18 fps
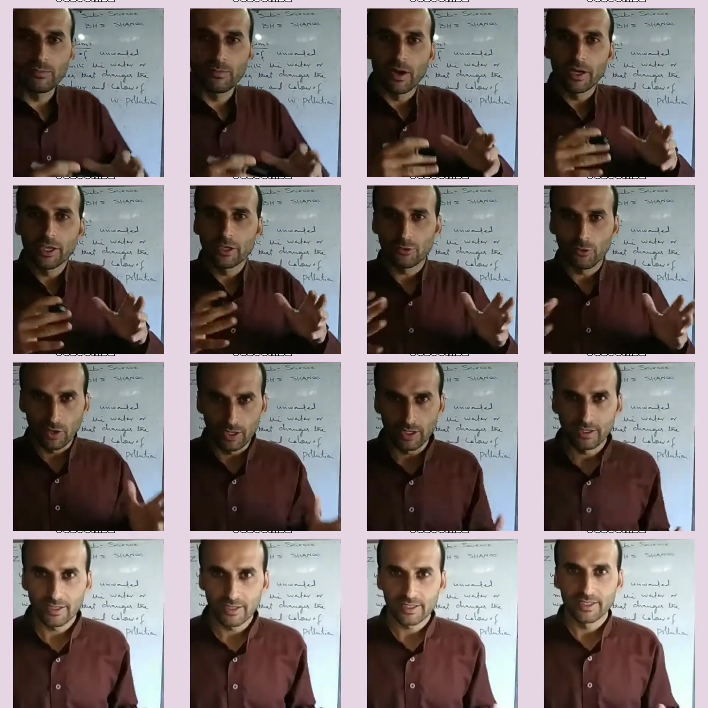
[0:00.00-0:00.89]
bodies
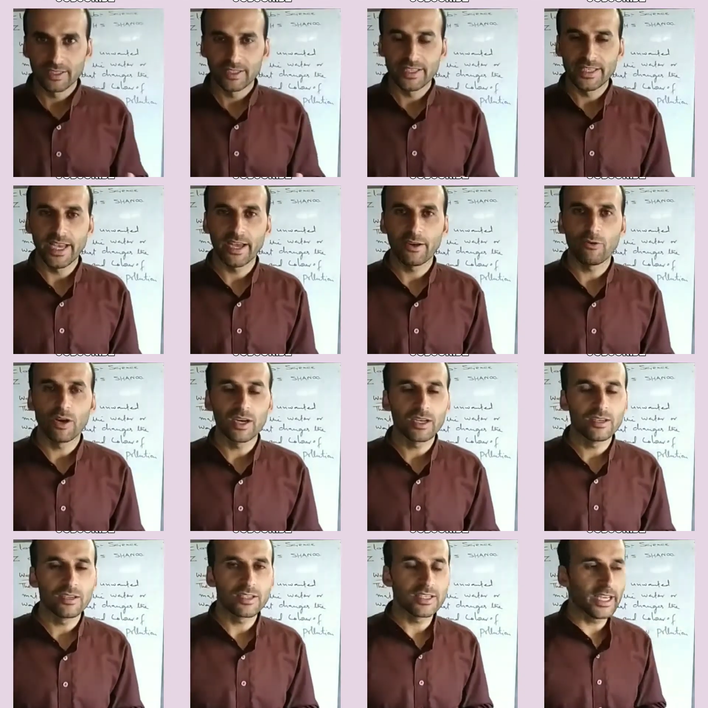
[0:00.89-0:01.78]
occurs, there
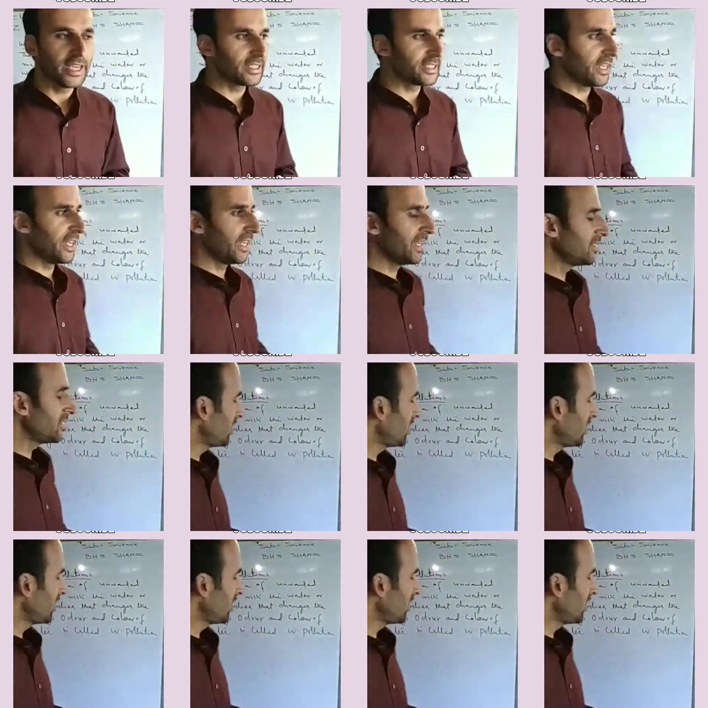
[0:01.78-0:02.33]
occurs a change